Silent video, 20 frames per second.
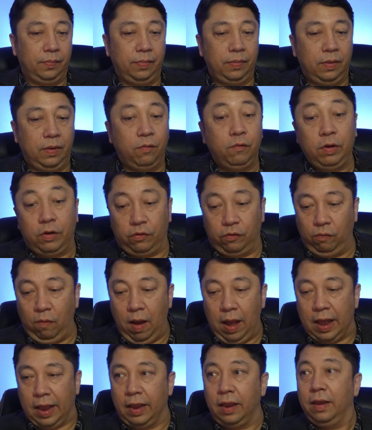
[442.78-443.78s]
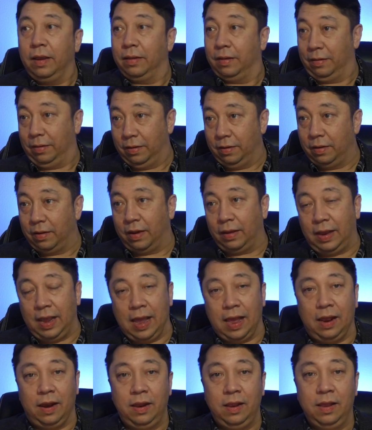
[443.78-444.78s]
Which is why,
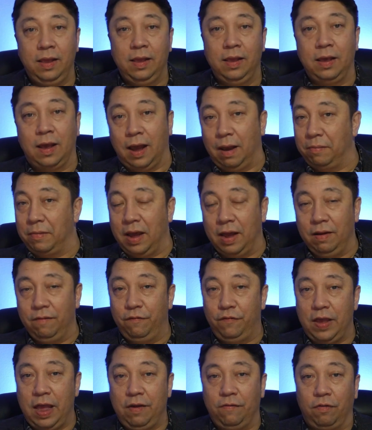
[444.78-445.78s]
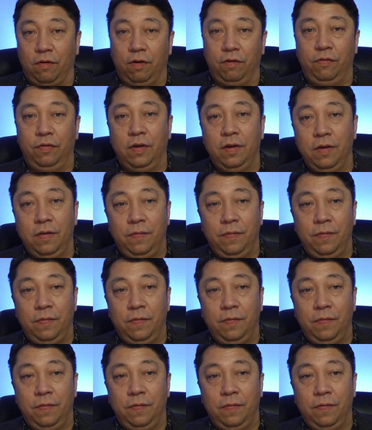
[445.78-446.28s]
again, I'm not in favor of